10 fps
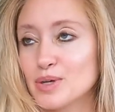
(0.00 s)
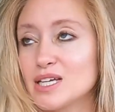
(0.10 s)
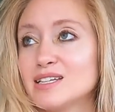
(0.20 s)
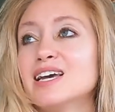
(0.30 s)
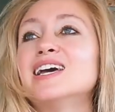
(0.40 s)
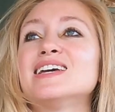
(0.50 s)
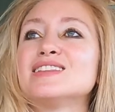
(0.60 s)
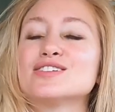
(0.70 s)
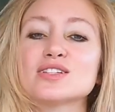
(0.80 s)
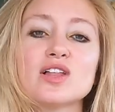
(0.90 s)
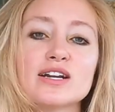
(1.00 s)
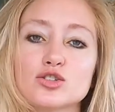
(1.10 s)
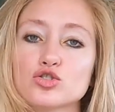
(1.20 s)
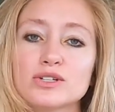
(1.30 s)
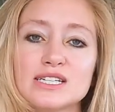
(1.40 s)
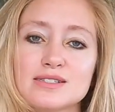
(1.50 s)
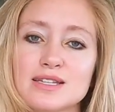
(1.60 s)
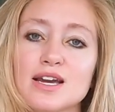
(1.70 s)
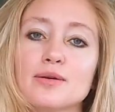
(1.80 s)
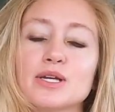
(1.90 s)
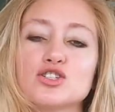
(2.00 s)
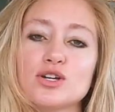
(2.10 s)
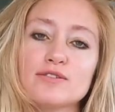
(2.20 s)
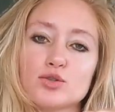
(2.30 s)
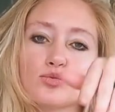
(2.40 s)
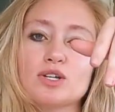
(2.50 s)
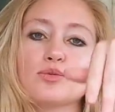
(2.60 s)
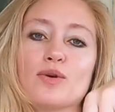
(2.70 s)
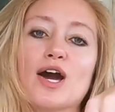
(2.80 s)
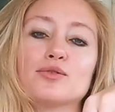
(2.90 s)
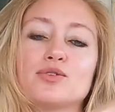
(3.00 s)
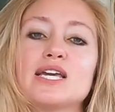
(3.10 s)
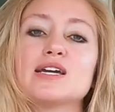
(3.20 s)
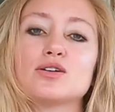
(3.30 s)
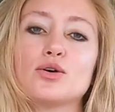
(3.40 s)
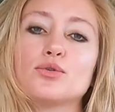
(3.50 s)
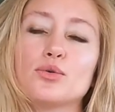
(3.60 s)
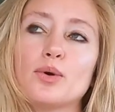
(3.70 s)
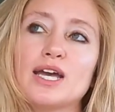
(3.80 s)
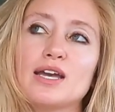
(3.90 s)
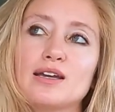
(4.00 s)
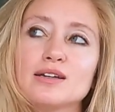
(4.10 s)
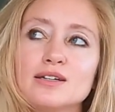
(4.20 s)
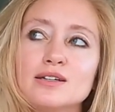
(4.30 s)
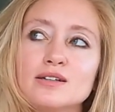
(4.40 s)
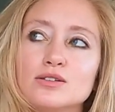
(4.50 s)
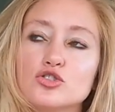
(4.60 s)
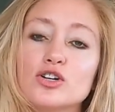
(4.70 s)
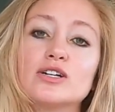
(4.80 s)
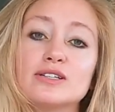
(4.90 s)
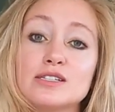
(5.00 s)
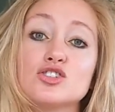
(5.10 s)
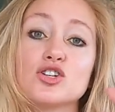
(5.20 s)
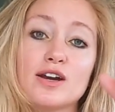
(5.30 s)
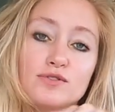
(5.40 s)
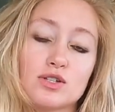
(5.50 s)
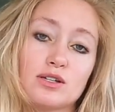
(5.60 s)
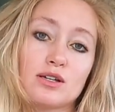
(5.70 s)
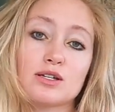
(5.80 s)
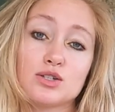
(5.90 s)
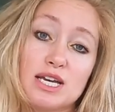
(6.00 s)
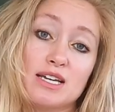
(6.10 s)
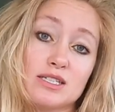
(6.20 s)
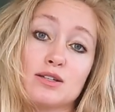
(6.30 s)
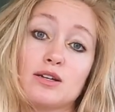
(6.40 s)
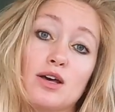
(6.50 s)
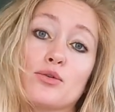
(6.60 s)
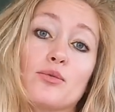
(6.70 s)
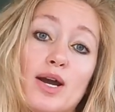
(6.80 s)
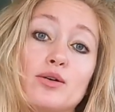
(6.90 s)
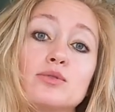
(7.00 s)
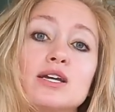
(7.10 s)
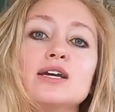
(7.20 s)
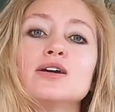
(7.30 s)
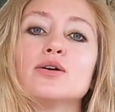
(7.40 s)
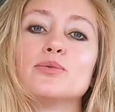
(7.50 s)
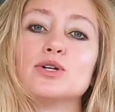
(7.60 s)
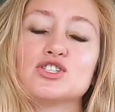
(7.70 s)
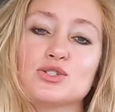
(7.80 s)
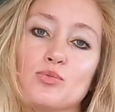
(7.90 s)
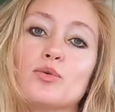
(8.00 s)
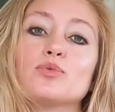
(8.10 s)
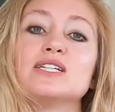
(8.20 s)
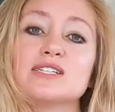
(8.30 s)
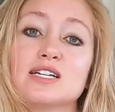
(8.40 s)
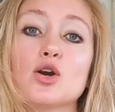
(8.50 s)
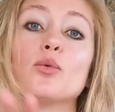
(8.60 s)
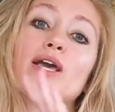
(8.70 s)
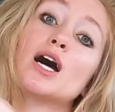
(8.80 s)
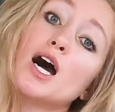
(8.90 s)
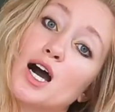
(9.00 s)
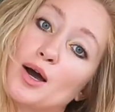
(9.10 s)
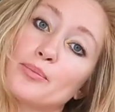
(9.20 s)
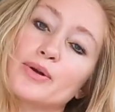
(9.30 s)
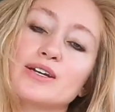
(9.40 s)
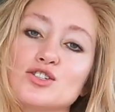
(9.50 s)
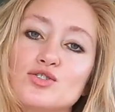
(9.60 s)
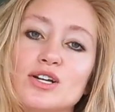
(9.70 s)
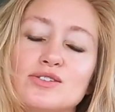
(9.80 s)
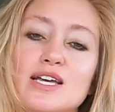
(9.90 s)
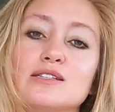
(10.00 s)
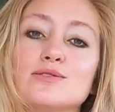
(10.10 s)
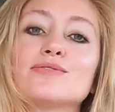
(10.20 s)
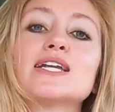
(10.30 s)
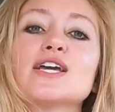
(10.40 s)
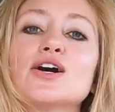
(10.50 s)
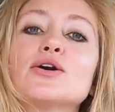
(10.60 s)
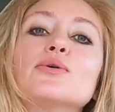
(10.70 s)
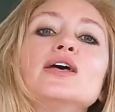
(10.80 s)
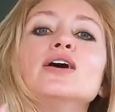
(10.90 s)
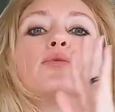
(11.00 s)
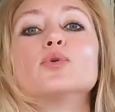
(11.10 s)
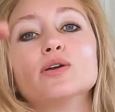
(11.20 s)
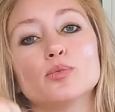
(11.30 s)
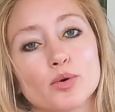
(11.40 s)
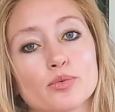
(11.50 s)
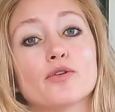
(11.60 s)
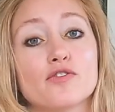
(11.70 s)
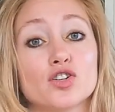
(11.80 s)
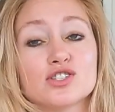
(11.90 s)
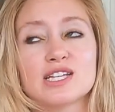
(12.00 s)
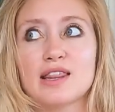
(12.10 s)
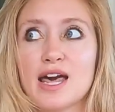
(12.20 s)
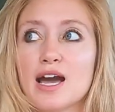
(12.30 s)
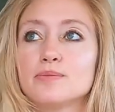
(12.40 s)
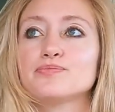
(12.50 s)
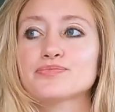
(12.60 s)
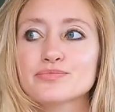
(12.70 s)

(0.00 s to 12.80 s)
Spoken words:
But there's a lot of trees there because you have to reroute. You can't go the way the trail is. You have to take another route, which is what we did going up in Trail 10's video. We were reversing that.